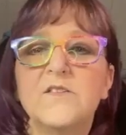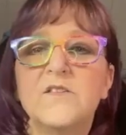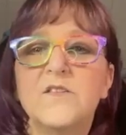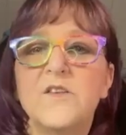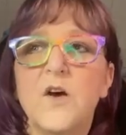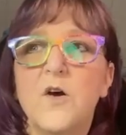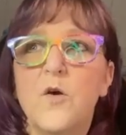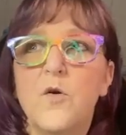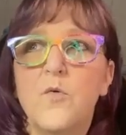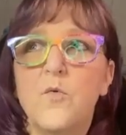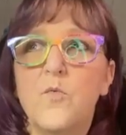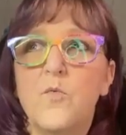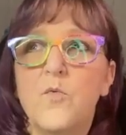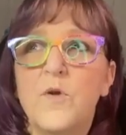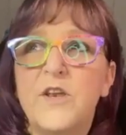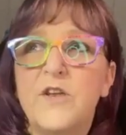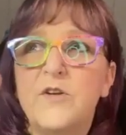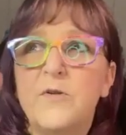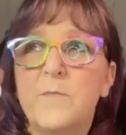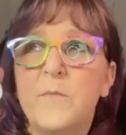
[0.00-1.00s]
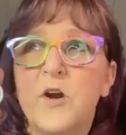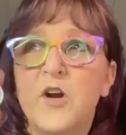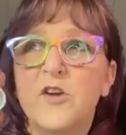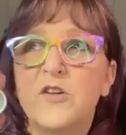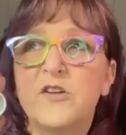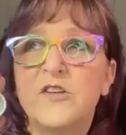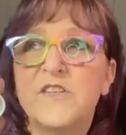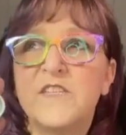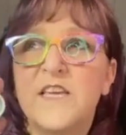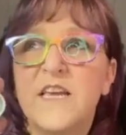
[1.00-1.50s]
So when your
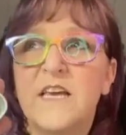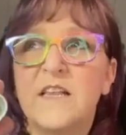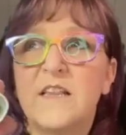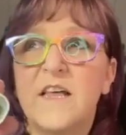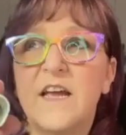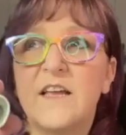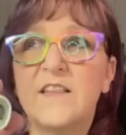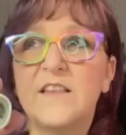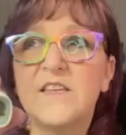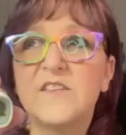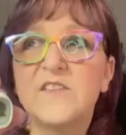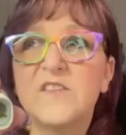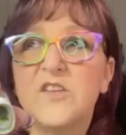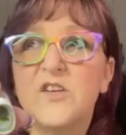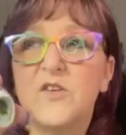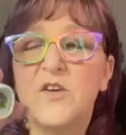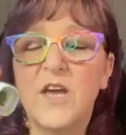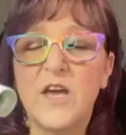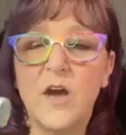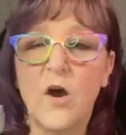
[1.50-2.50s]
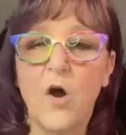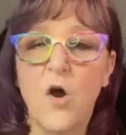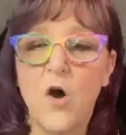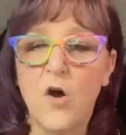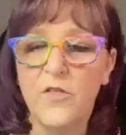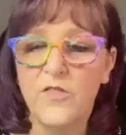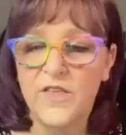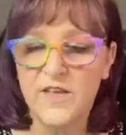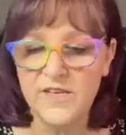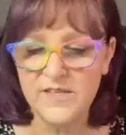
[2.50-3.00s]
markers get like this and you get
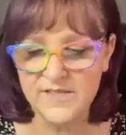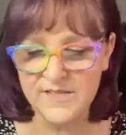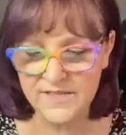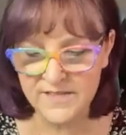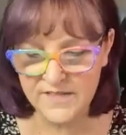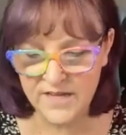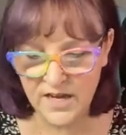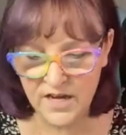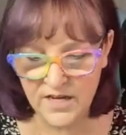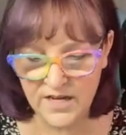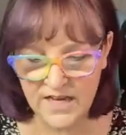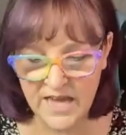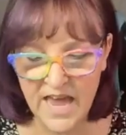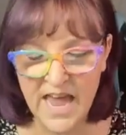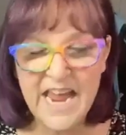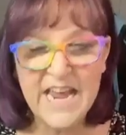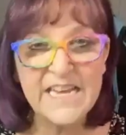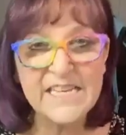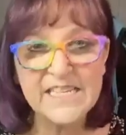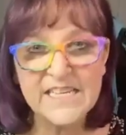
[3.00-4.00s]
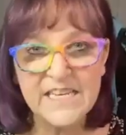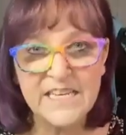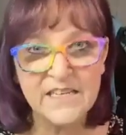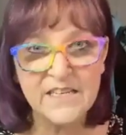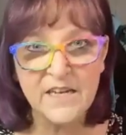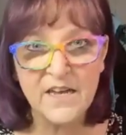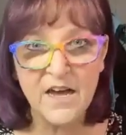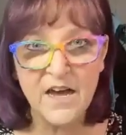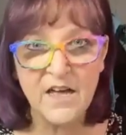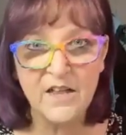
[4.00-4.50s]
all this caked
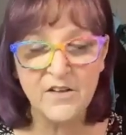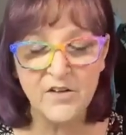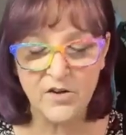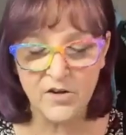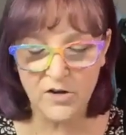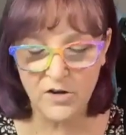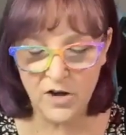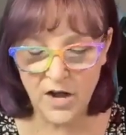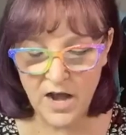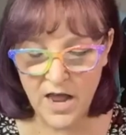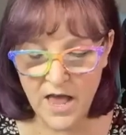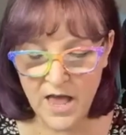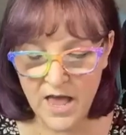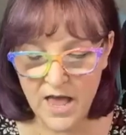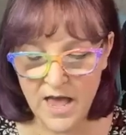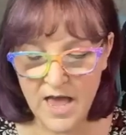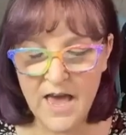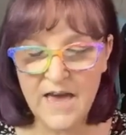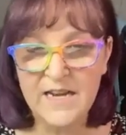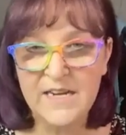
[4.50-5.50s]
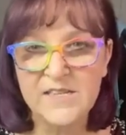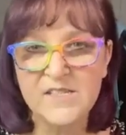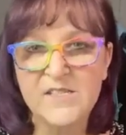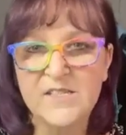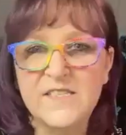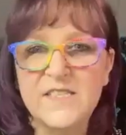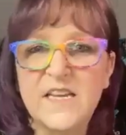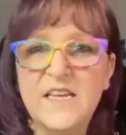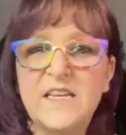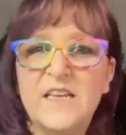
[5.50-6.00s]
in color, and it's
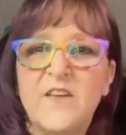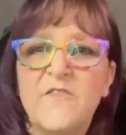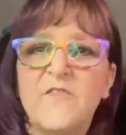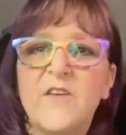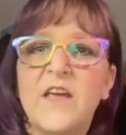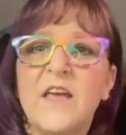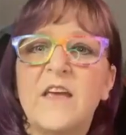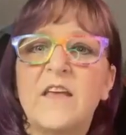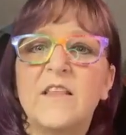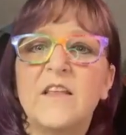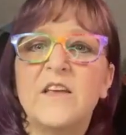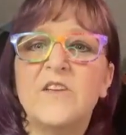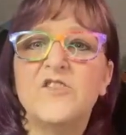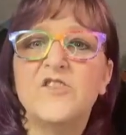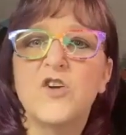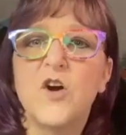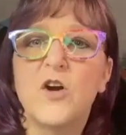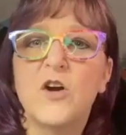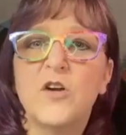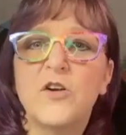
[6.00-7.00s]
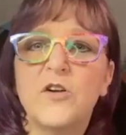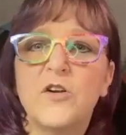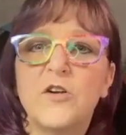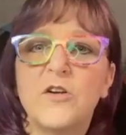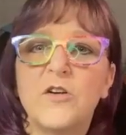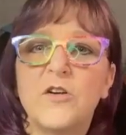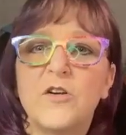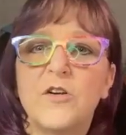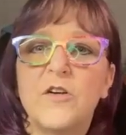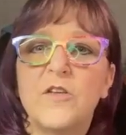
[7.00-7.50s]
significantly
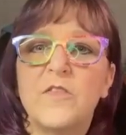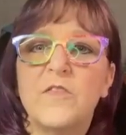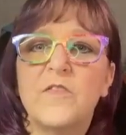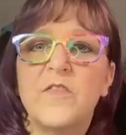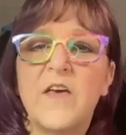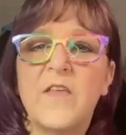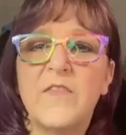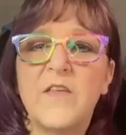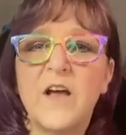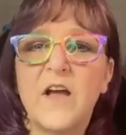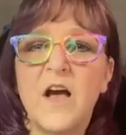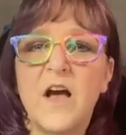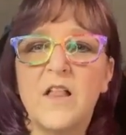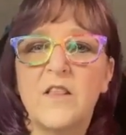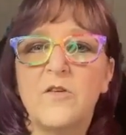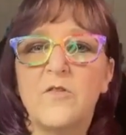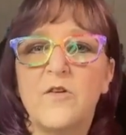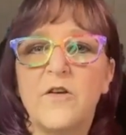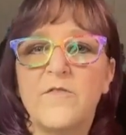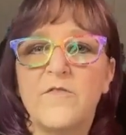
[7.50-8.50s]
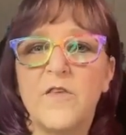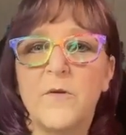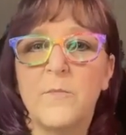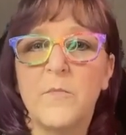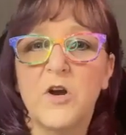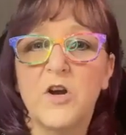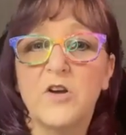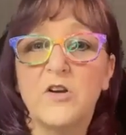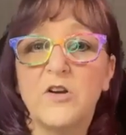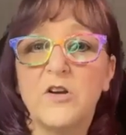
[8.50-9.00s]
darker than the color of the
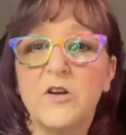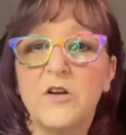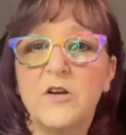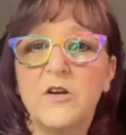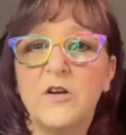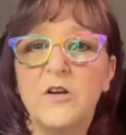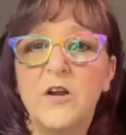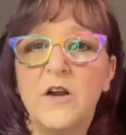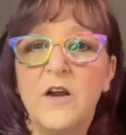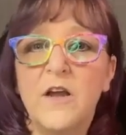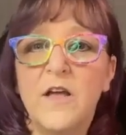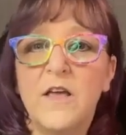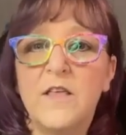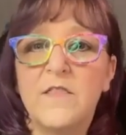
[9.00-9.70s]
marker,